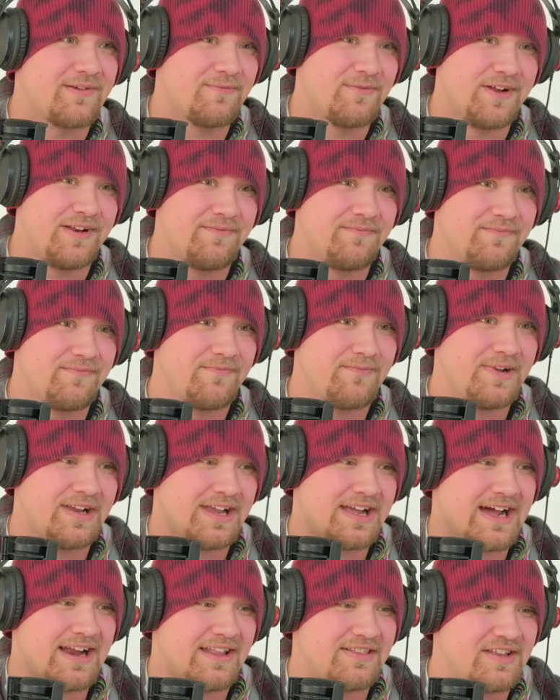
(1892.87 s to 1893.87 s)
when he
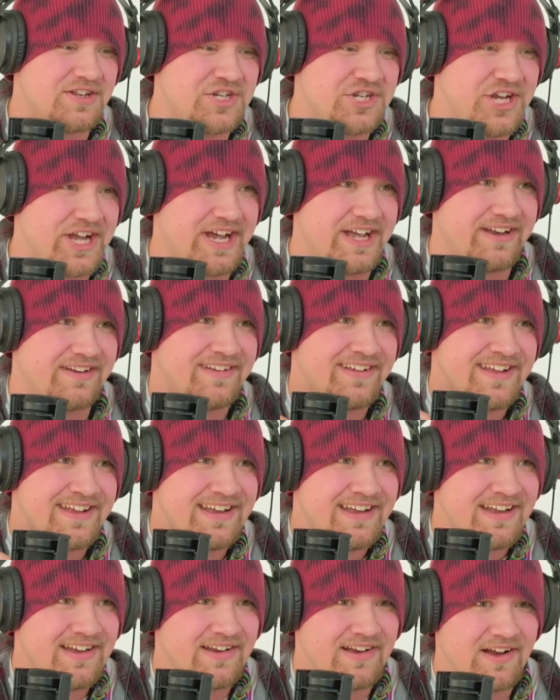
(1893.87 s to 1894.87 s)
got onto Jet,
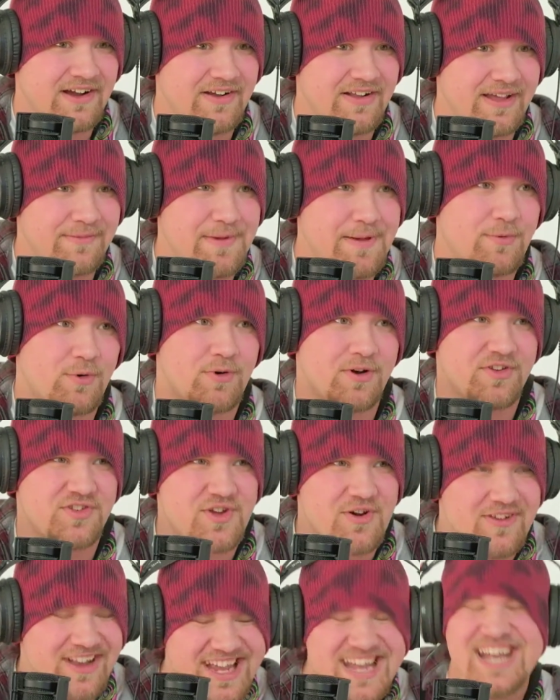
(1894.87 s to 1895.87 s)
you know, like people were just
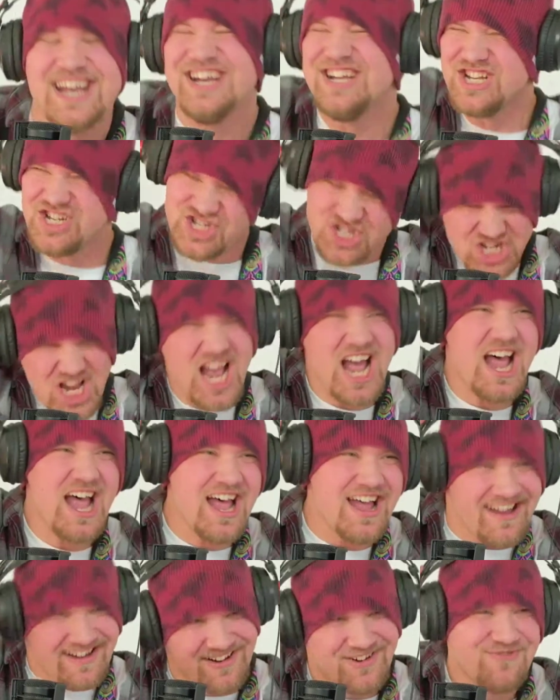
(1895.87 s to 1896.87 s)
going like Jet.
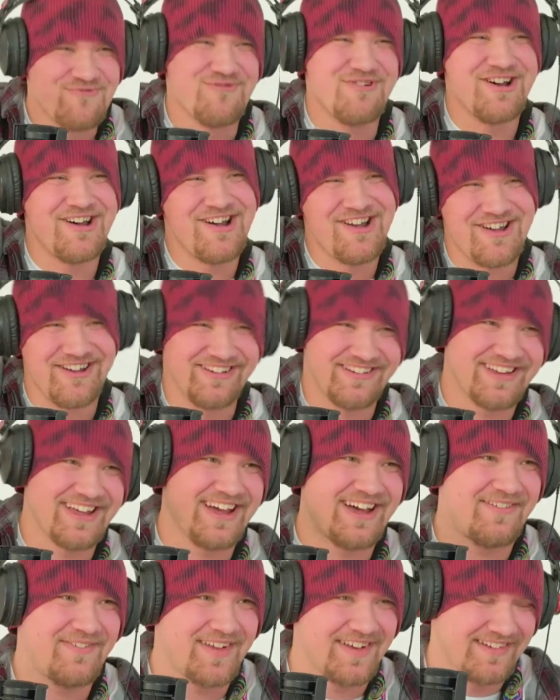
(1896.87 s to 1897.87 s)
What? Yeah.
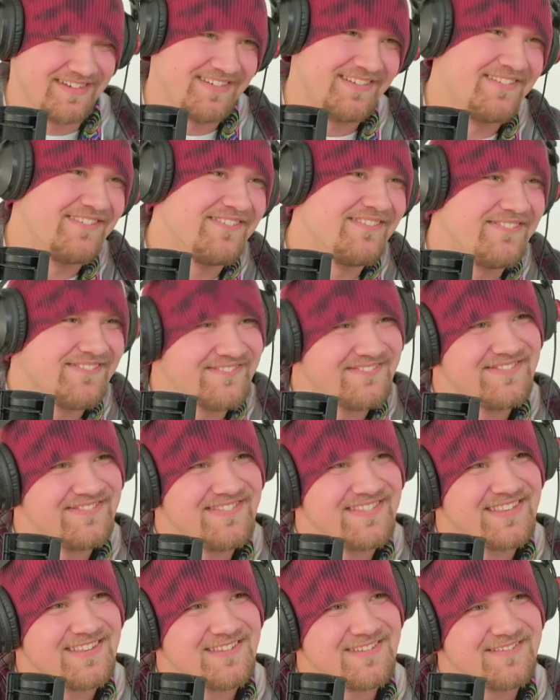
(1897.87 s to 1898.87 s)
They're like, I
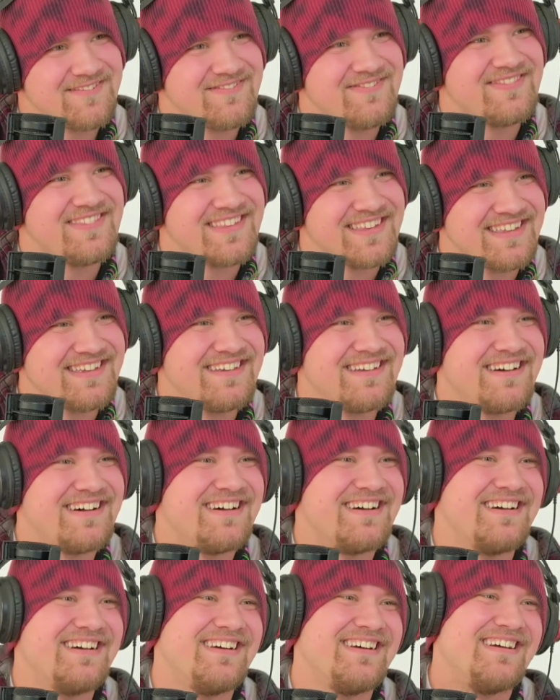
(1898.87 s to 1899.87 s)
love the
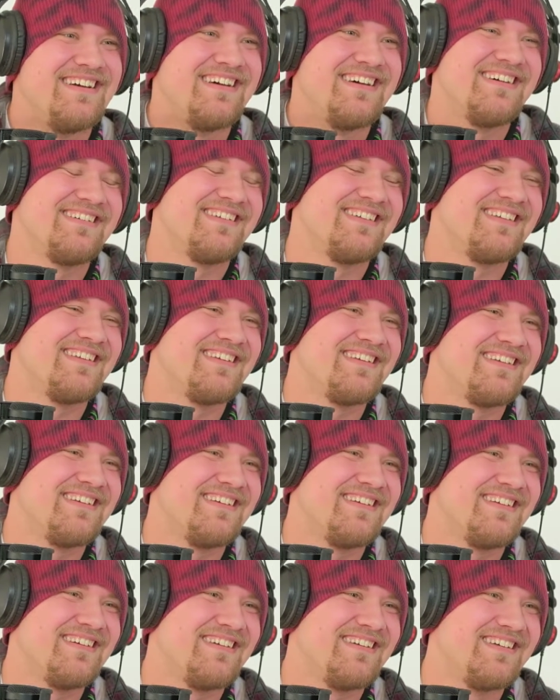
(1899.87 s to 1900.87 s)
concert
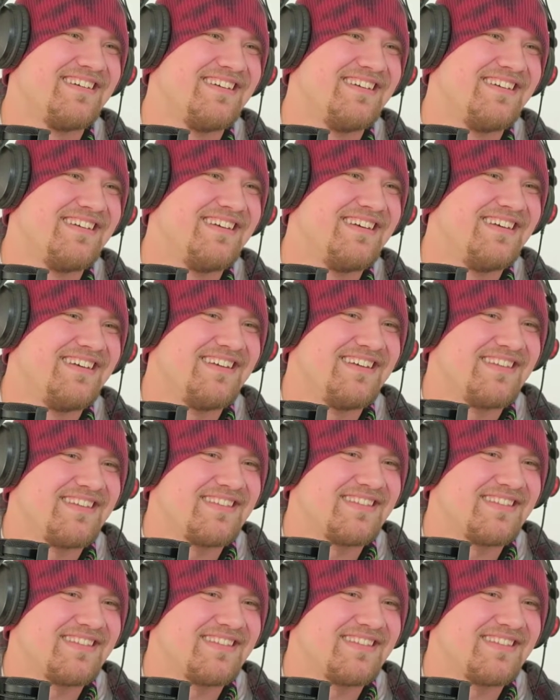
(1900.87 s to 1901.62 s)
experience because